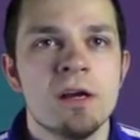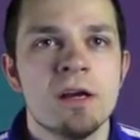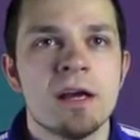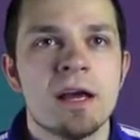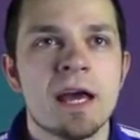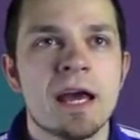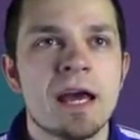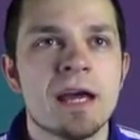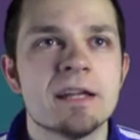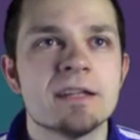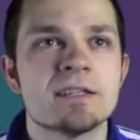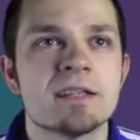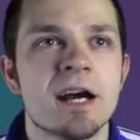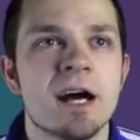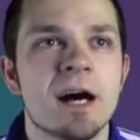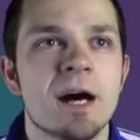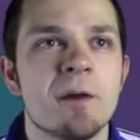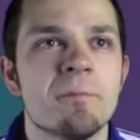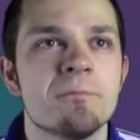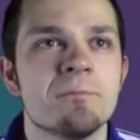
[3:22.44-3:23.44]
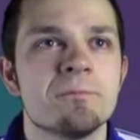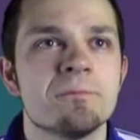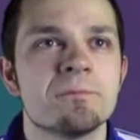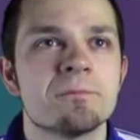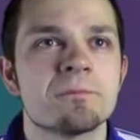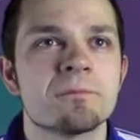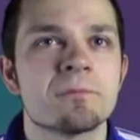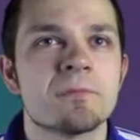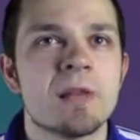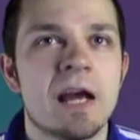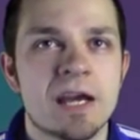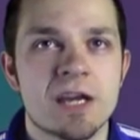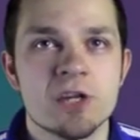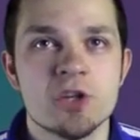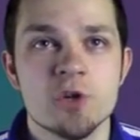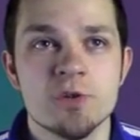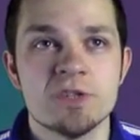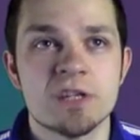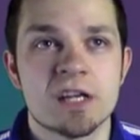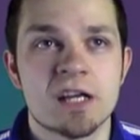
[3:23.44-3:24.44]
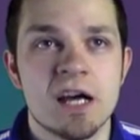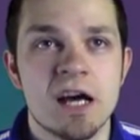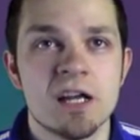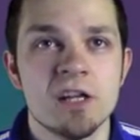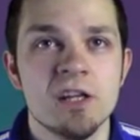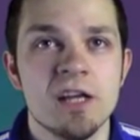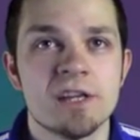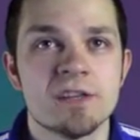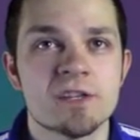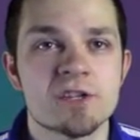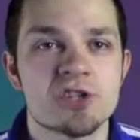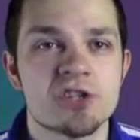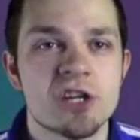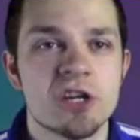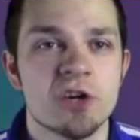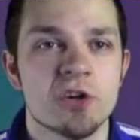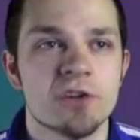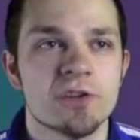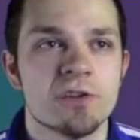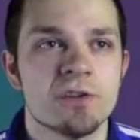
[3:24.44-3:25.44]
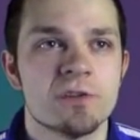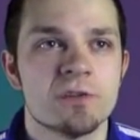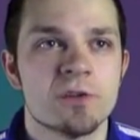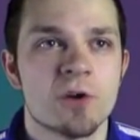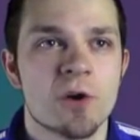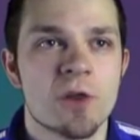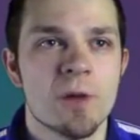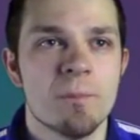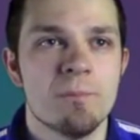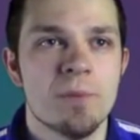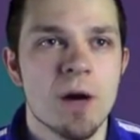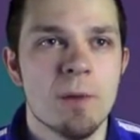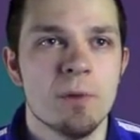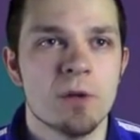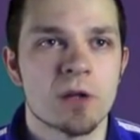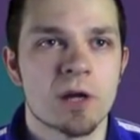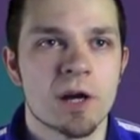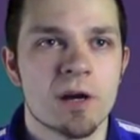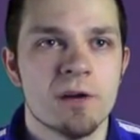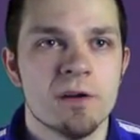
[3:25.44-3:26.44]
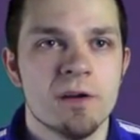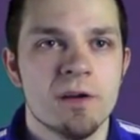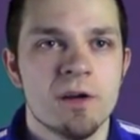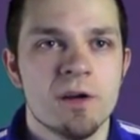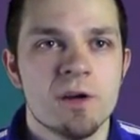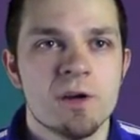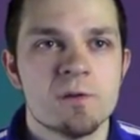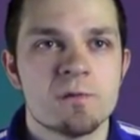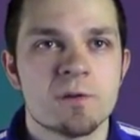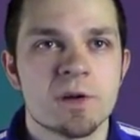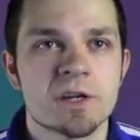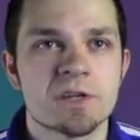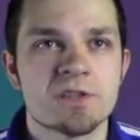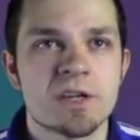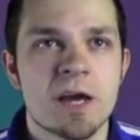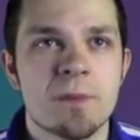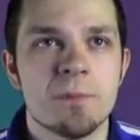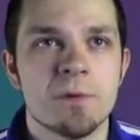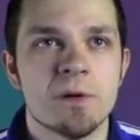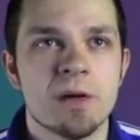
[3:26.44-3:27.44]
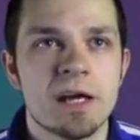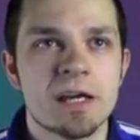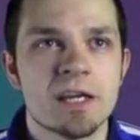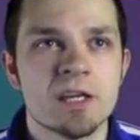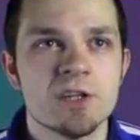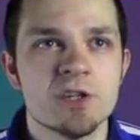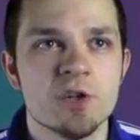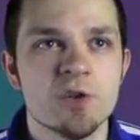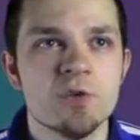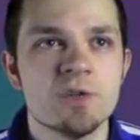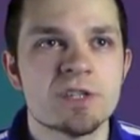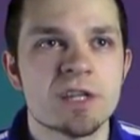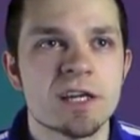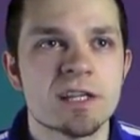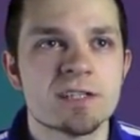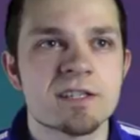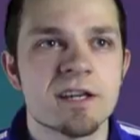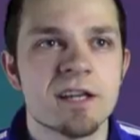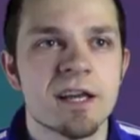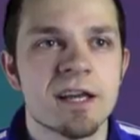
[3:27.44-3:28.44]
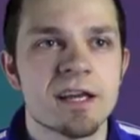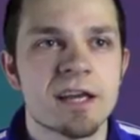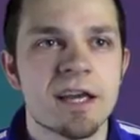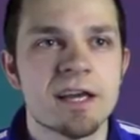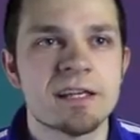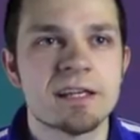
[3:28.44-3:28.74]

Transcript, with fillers: and um, I can use it kind of like the shield or the bubbler for example. I can use it like in